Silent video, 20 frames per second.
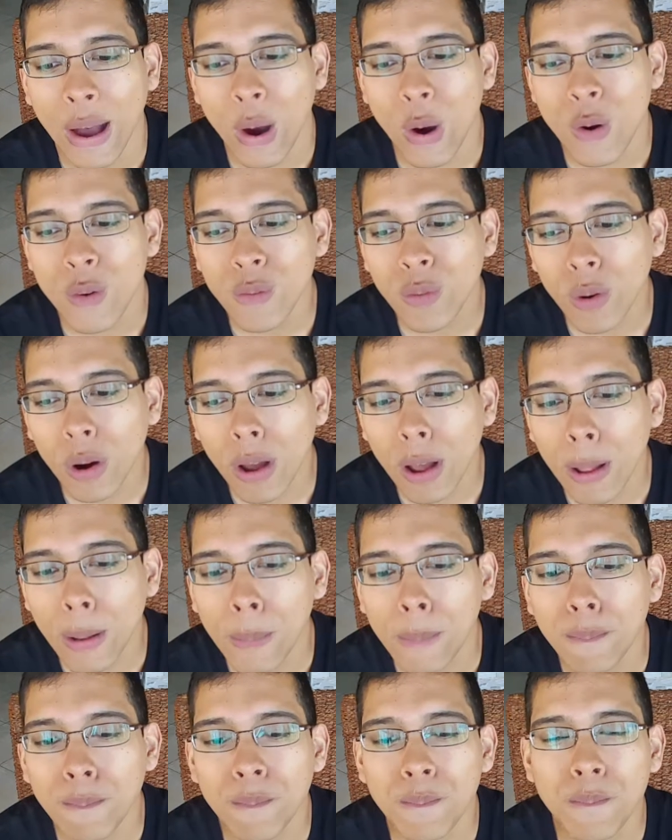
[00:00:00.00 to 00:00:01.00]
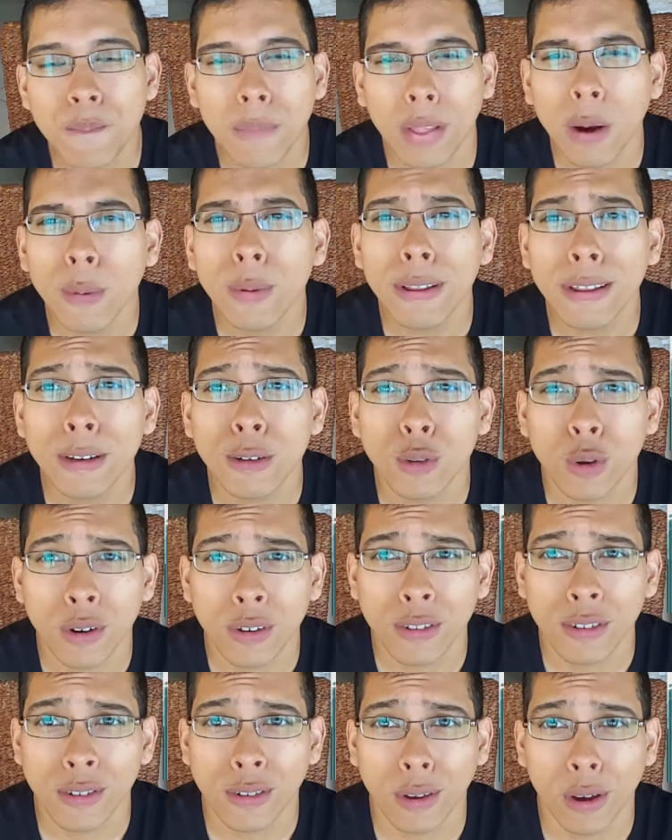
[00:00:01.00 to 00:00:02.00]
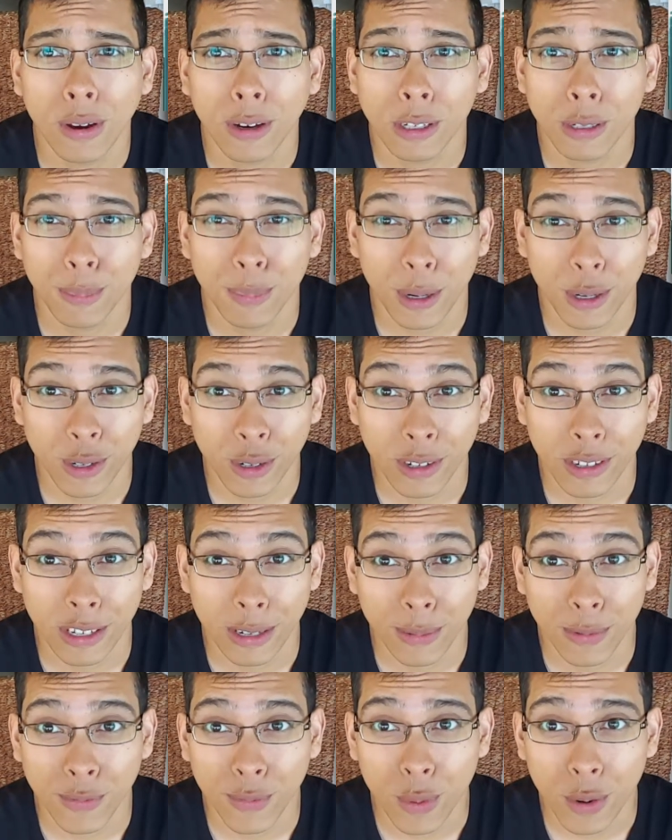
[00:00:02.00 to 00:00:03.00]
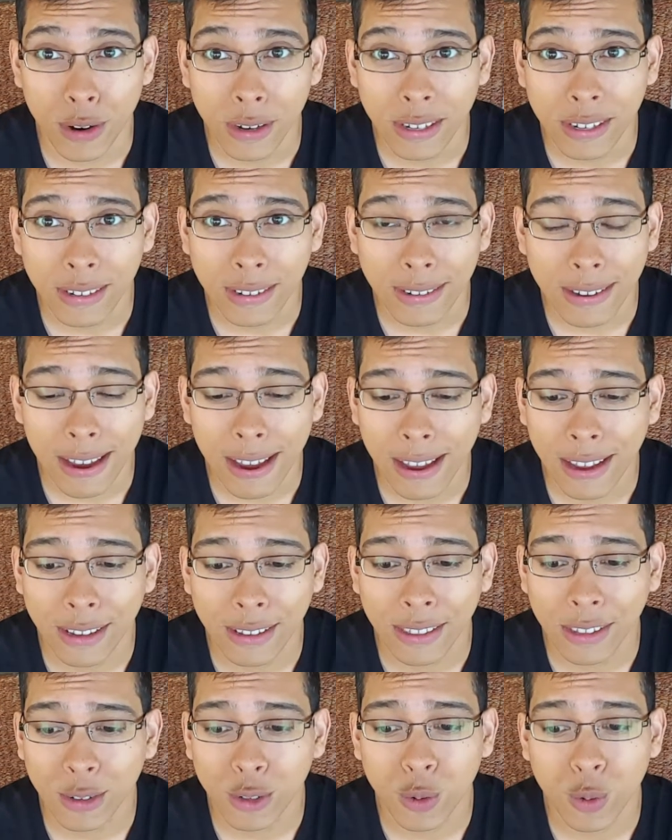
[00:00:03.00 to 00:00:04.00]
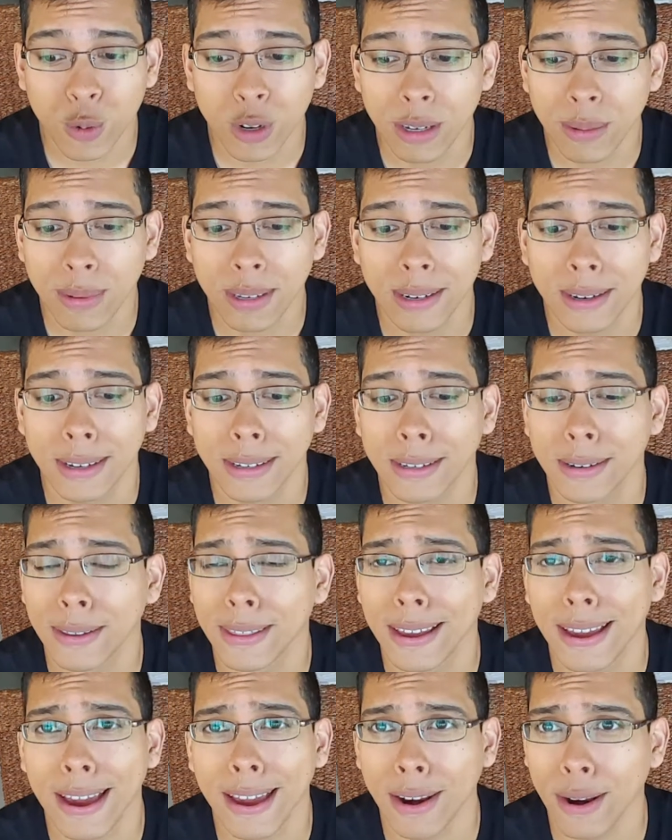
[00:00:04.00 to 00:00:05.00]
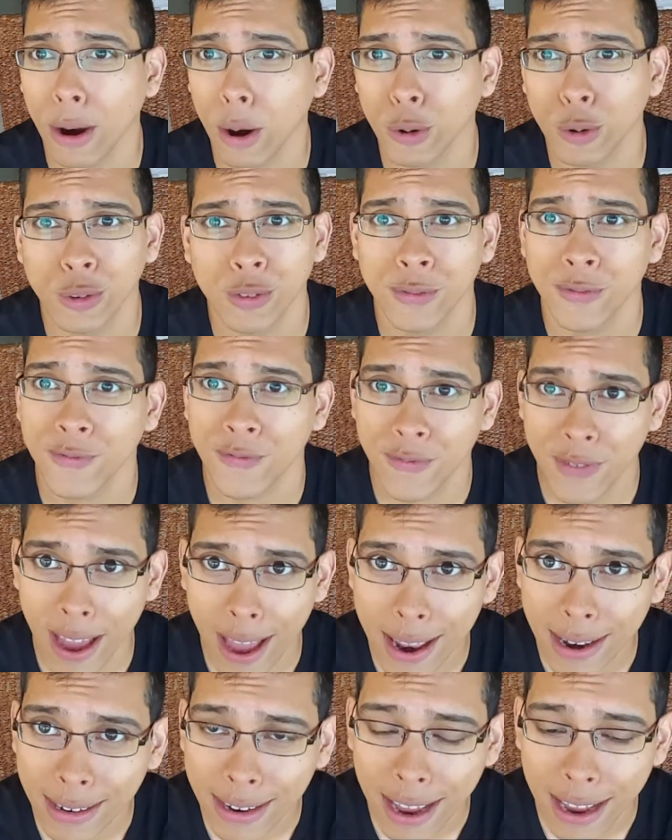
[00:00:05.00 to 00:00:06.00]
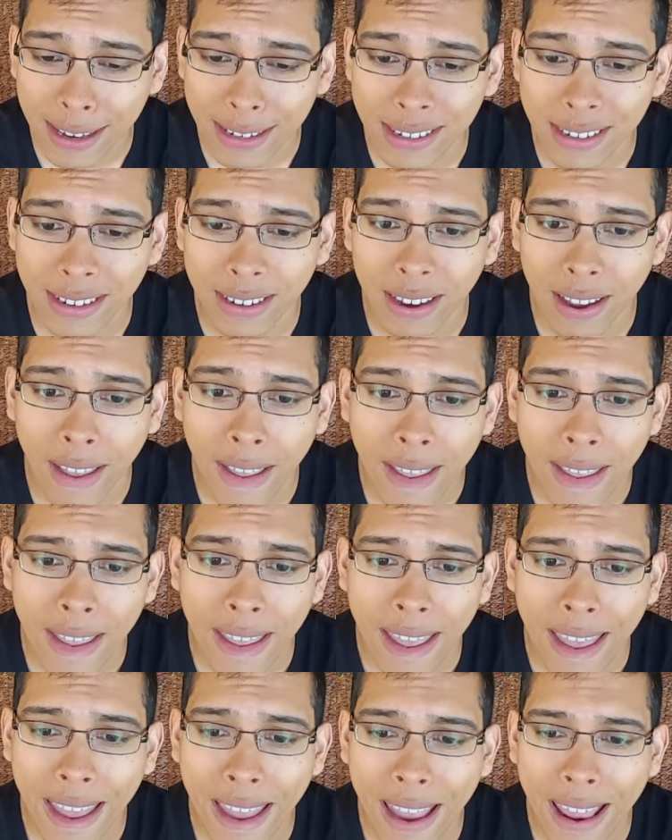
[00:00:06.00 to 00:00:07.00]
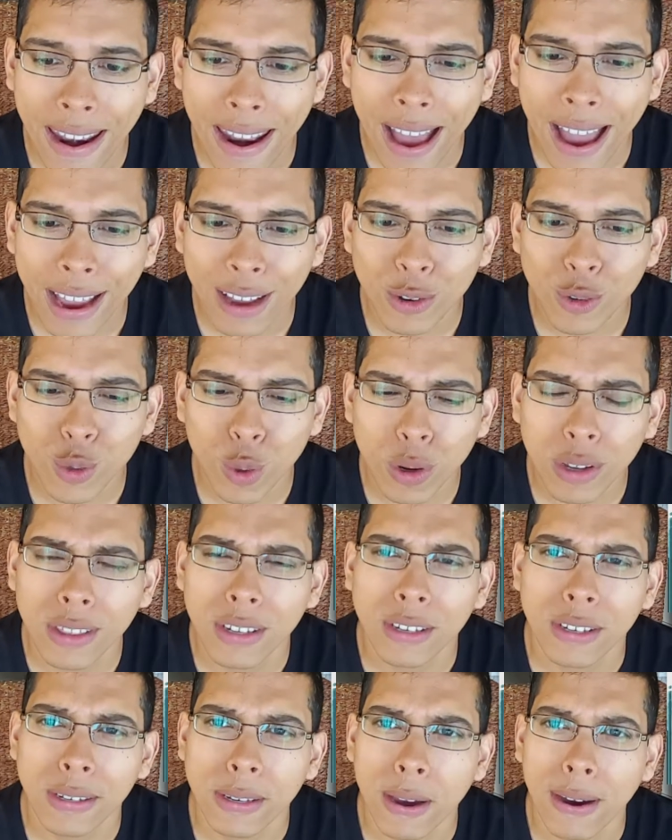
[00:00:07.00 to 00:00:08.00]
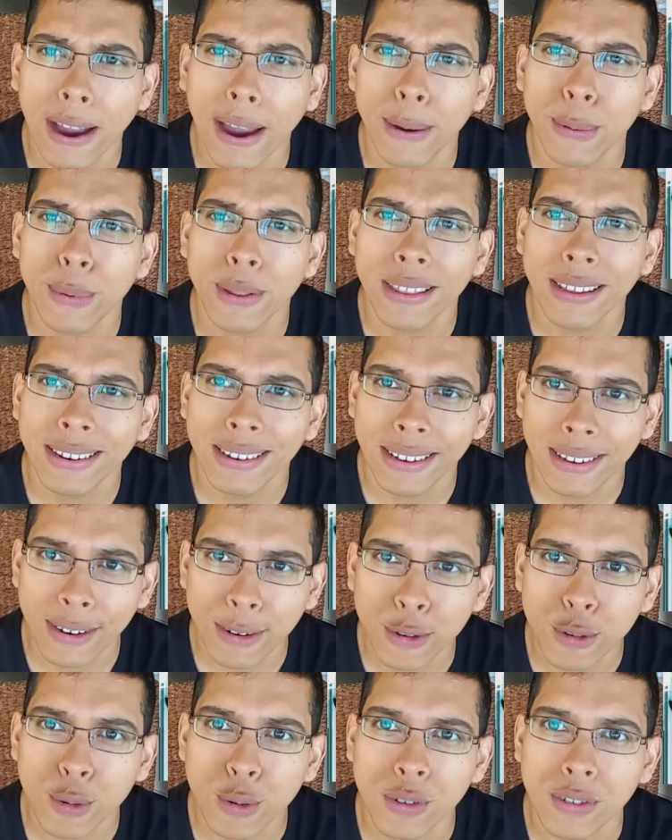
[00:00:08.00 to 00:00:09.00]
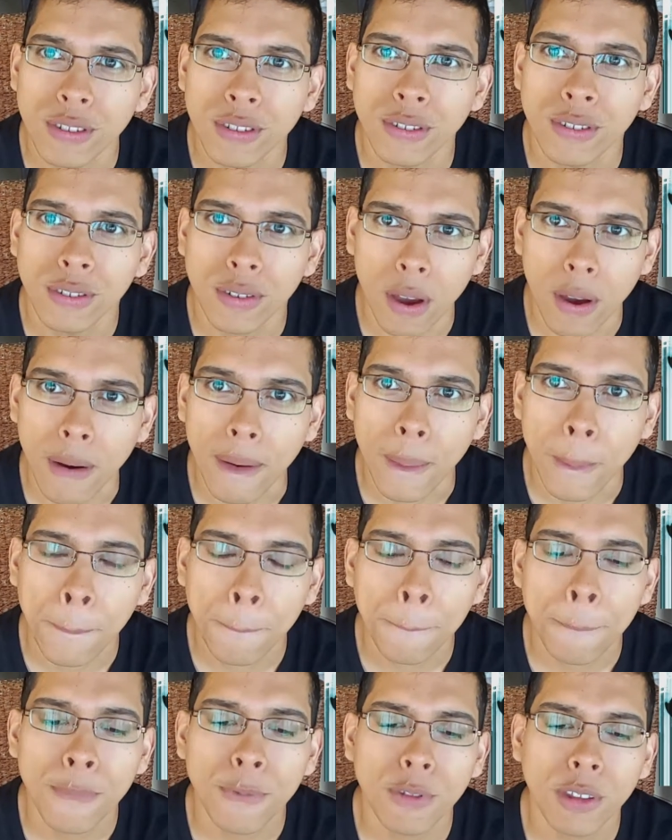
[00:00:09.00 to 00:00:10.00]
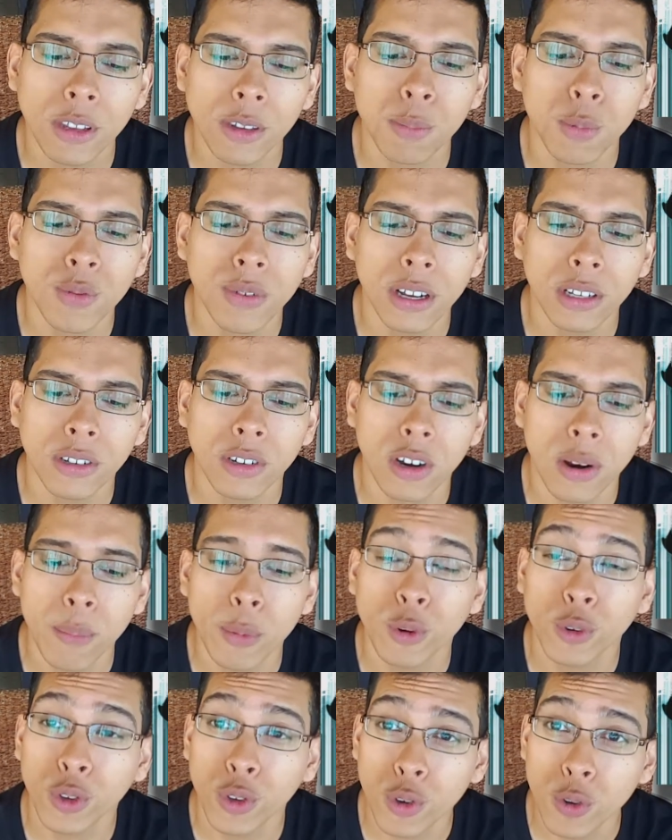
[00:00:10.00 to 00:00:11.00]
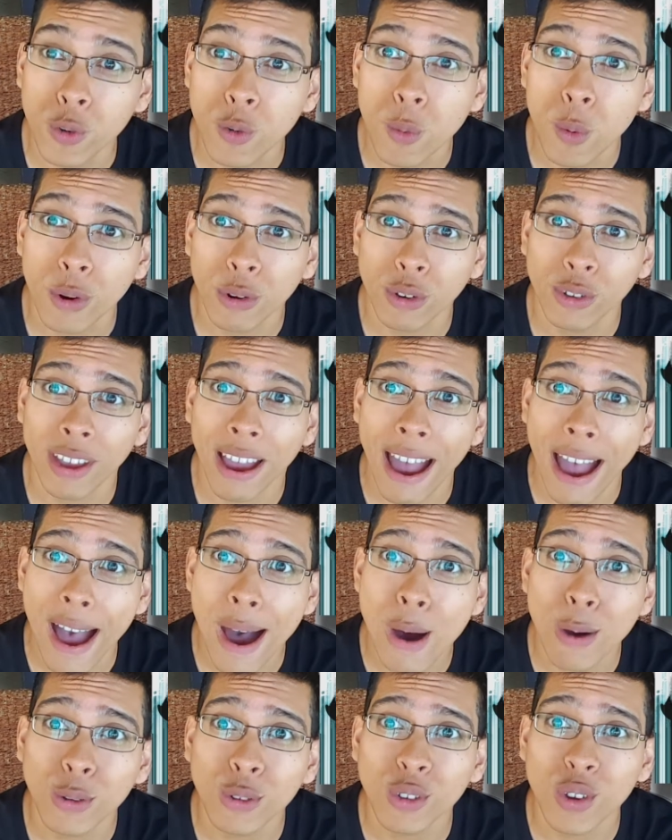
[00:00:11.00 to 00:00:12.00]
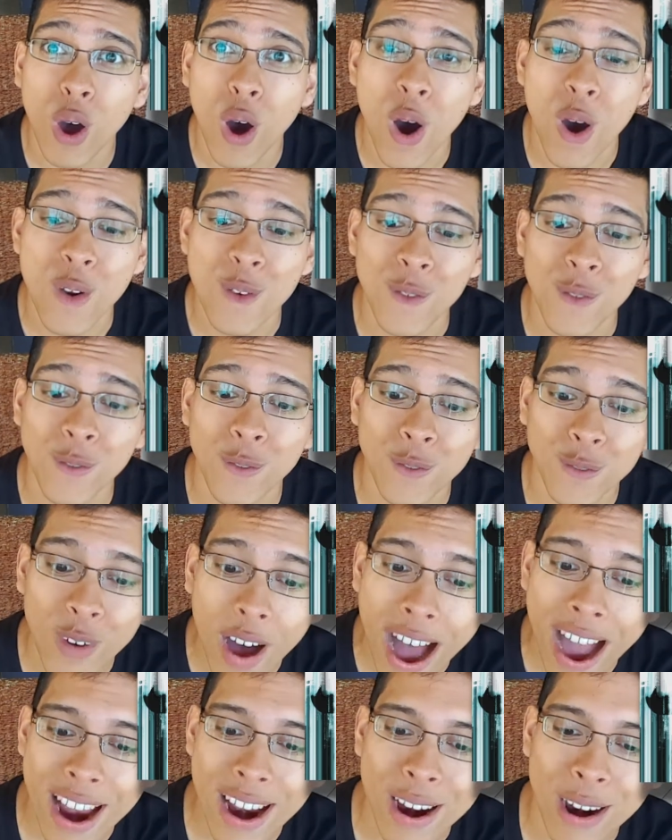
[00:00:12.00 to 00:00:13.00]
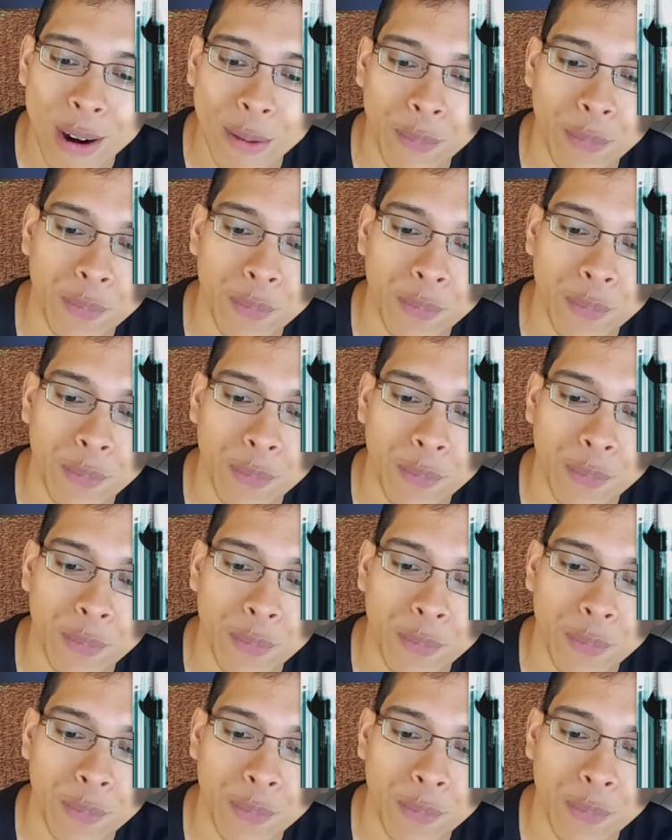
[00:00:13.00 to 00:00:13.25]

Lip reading: Overall, I really enjoyed this song, especially Tim's voice. The screams he does near the end are just fantastic. And I enjoyed this song. I really did enjoy this song. Let's move on to number two, which is House on Fire.